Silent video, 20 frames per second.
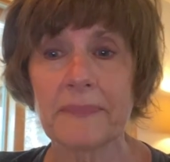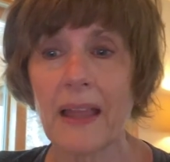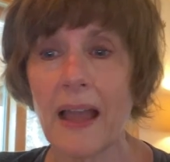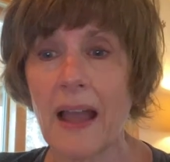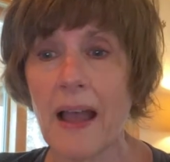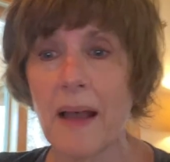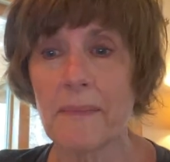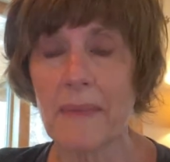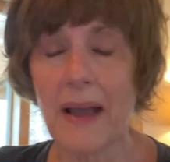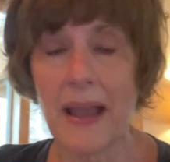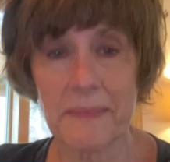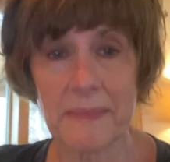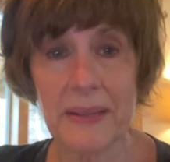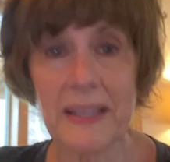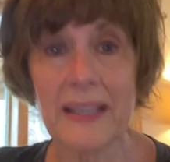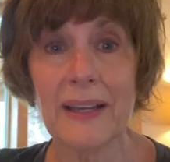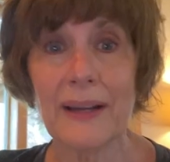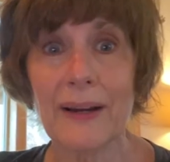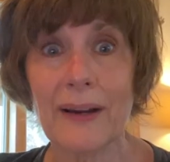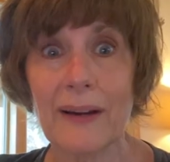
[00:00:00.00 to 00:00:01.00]
I'm
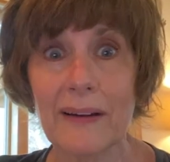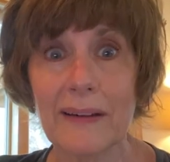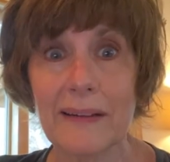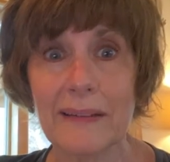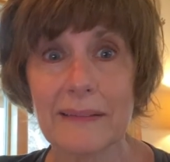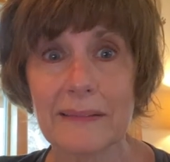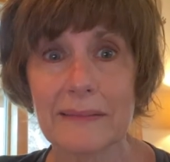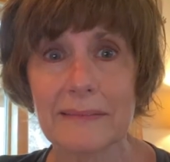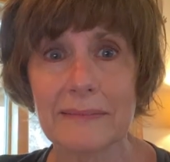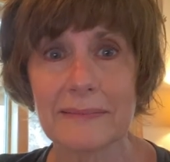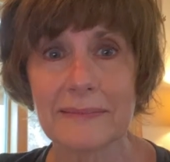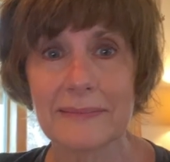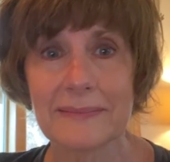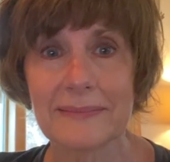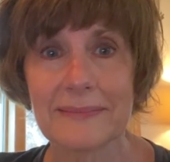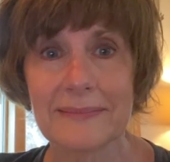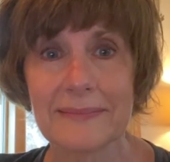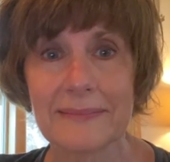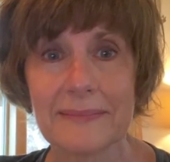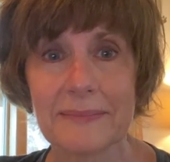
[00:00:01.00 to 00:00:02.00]
here
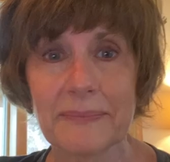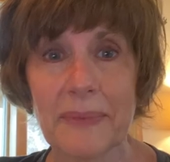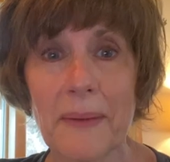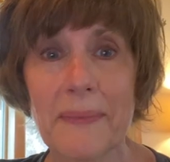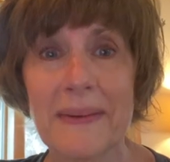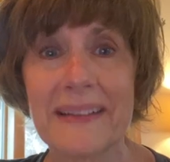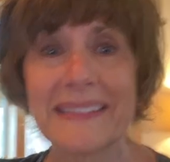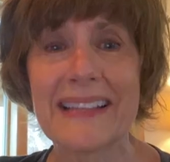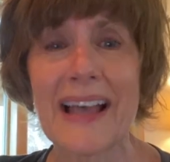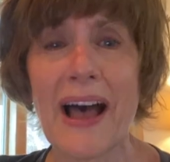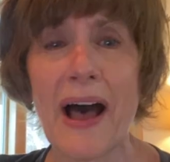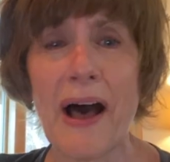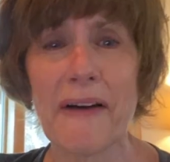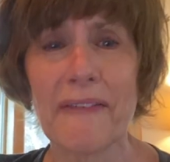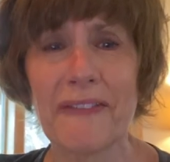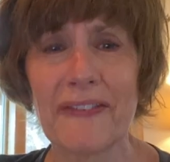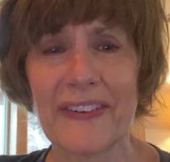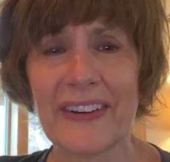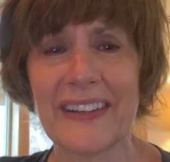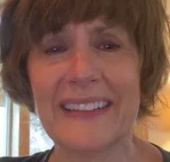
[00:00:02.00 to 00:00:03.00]
by
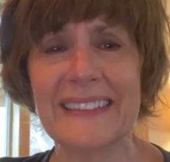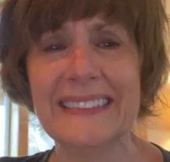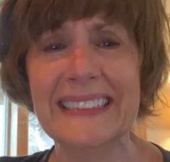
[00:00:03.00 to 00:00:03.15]
myself.